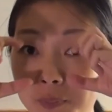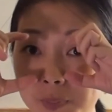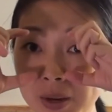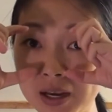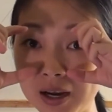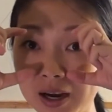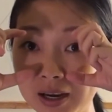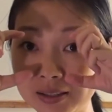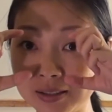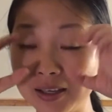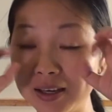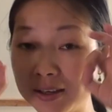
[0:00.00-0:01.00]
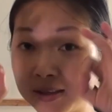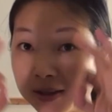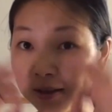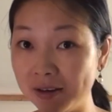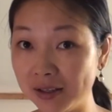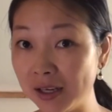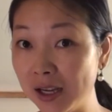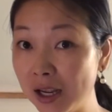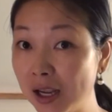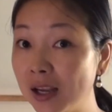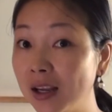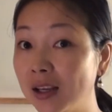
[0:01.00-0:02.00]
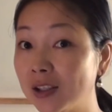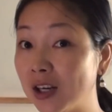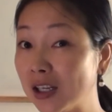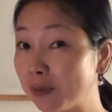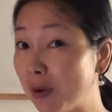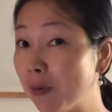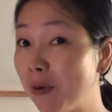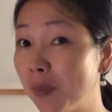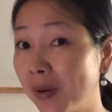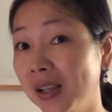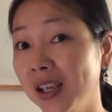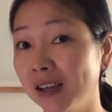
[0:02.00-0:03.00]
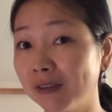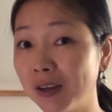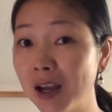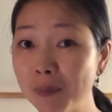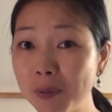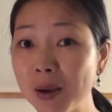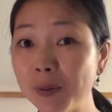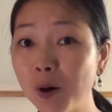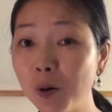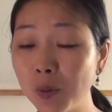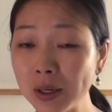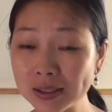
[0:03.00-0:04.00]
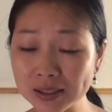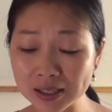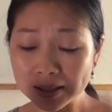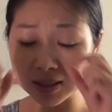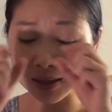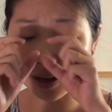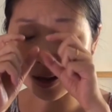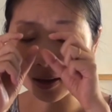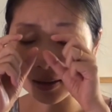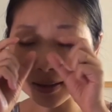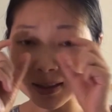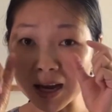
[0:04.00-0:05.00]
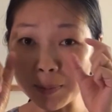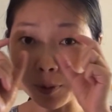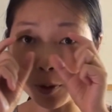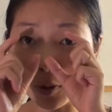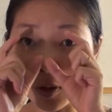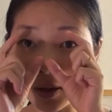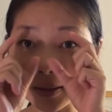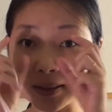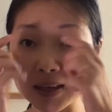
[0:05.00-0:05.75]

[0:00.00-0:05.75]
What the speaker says: Big eyes. Third, Chinese people believe people with the double